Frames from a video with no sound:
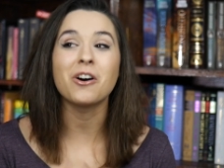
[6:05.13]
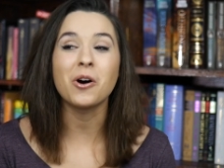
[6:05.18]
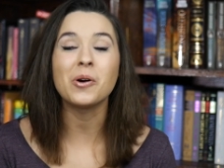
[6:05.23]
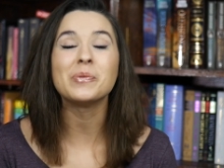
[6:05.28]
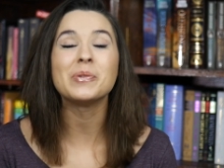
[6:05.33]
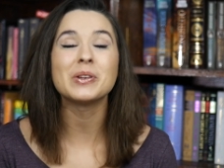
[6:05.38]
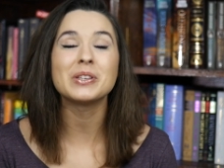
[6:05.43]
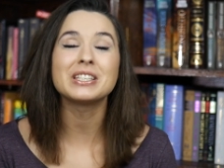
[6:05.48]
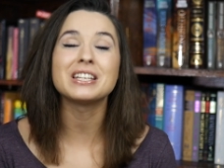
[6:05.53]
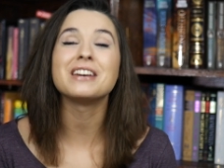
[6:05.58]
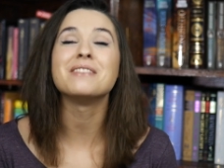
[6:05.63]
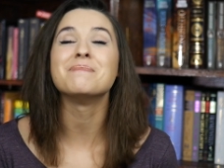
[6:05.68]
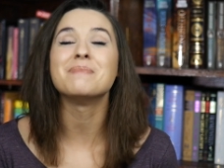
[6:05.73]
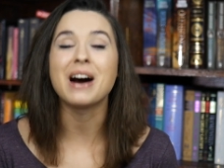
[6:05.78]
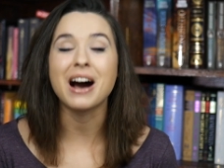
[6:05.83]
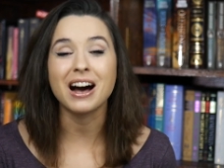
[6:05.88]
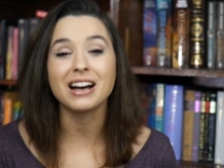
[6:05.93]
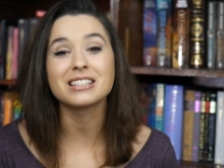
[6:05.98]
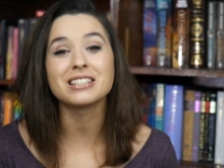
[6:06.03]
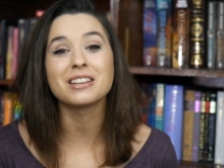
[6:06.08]
almost
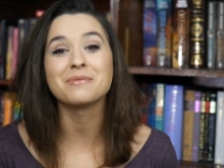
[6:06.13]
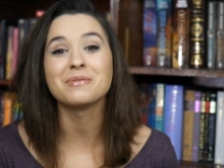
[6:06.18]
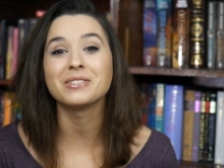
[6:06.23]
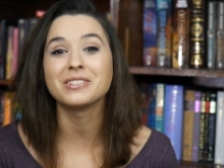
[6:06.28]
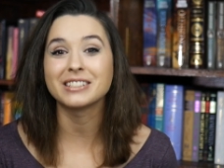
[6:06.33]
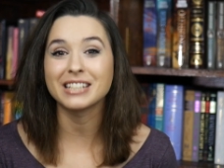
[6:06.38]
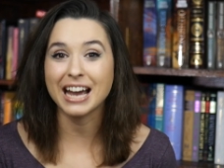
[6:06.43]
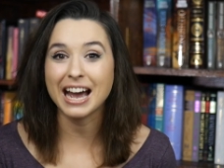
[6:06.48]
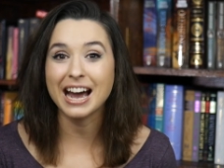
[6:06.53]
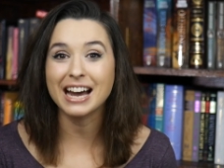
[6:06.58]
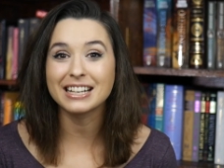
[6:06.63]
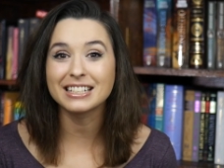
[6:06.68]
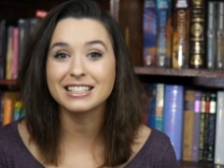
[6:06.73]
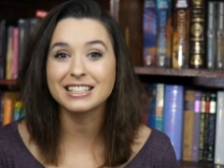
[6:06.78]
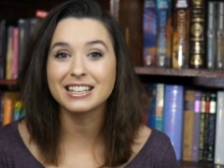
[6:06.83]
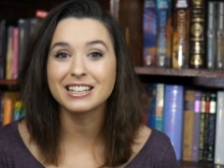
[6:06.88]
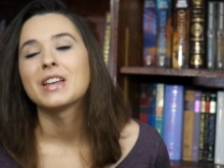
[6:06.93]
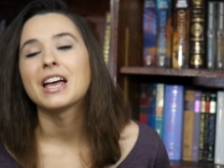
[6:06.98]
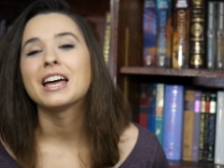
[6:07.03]
impossible task.